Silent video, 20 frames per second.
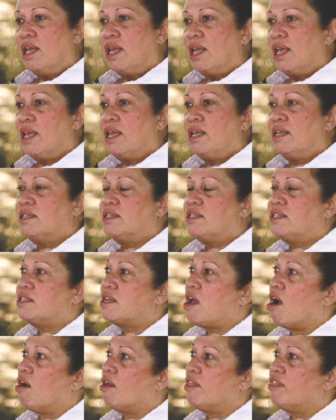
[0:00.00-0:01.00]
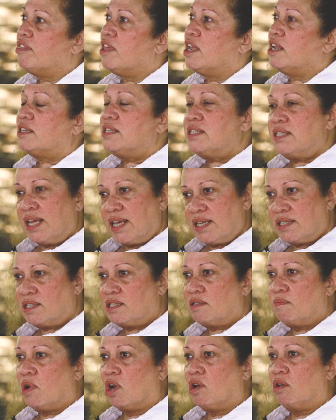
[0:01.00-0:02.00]
is, I think,
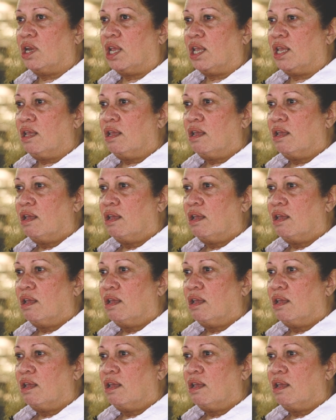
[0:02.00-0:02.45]
testimony